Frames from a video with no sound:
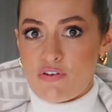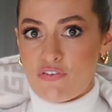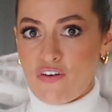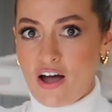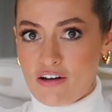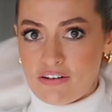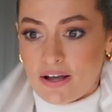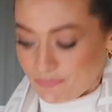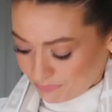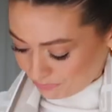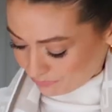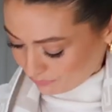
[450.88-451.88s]
prefer
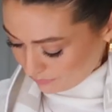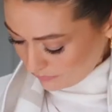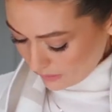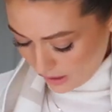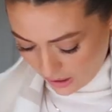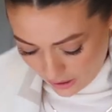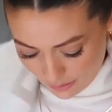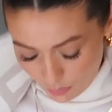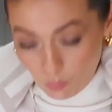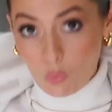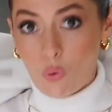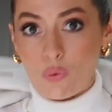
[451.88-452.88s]
it
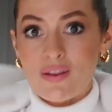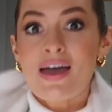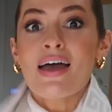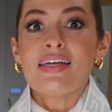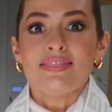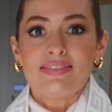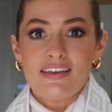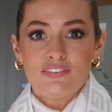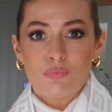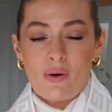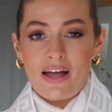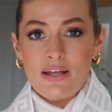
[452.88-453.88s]
um, worn
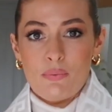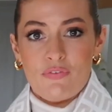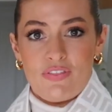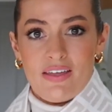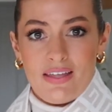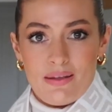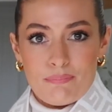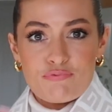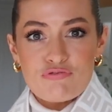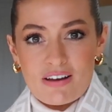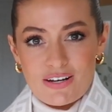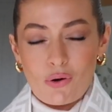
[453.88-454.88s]
this way with the
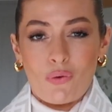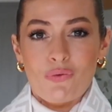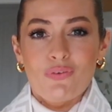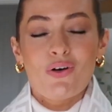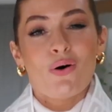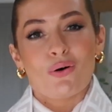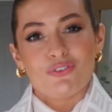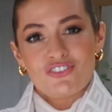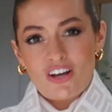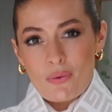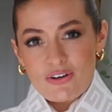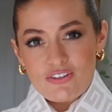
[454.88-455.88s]
print on, on
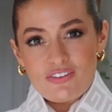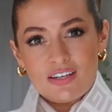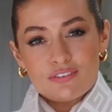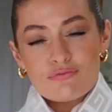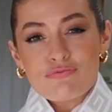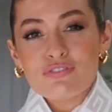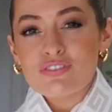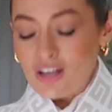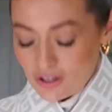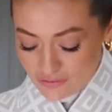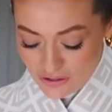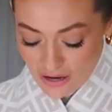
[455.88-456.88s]
show. I just think it's
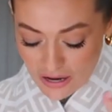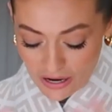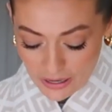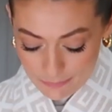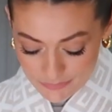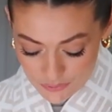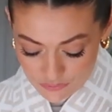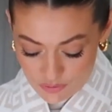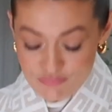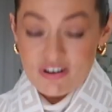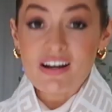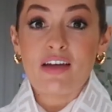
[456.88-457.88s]
such a beautiful
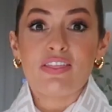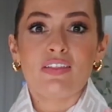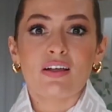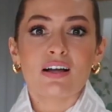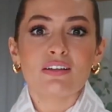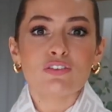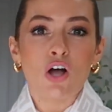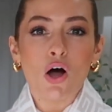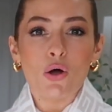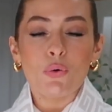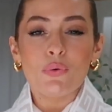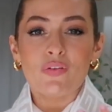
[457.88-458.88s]
print. I think the
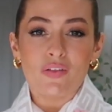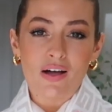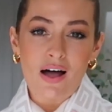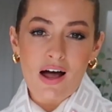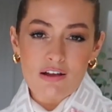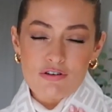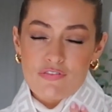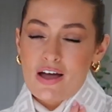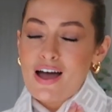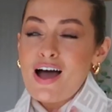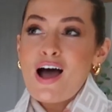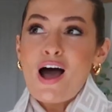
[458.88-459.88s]
tone and the colour of it